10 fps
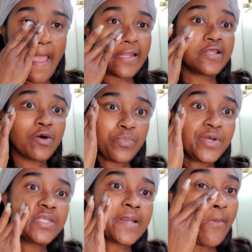I don't put
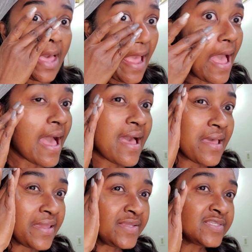it on my
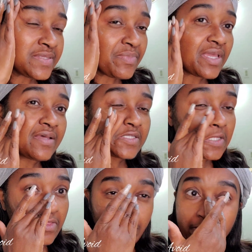eyes because
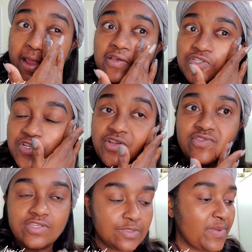of the brown sugar and
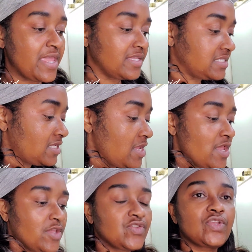the specks.
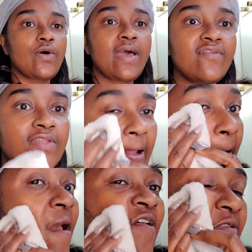So after I
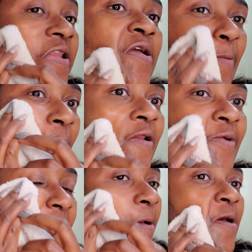have it in really,
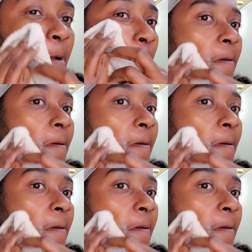really good.